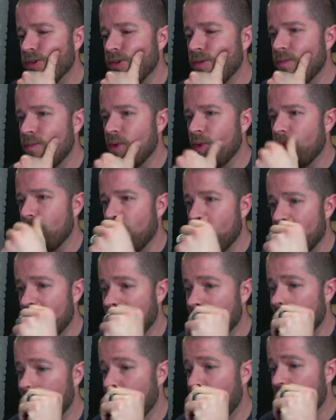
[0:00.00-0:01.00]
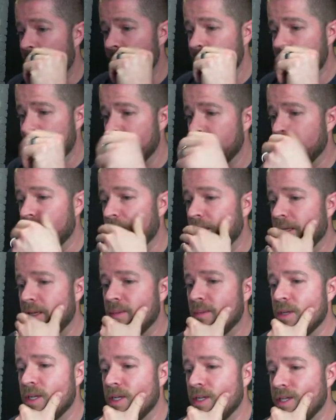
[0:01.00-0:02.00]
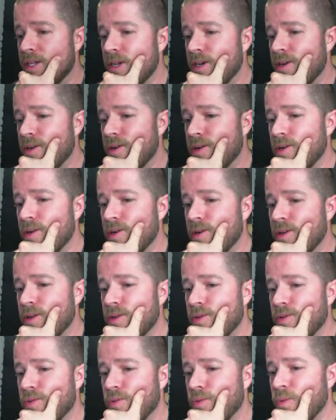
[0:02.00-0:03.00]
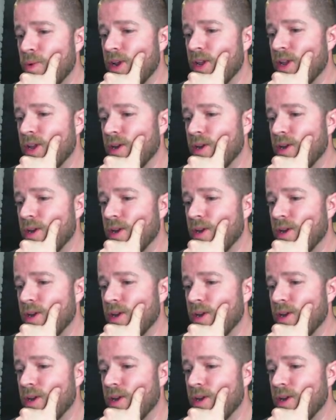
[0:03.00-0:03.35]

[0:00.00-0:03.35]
Maybe I cast the Acclaimed Contender and wait.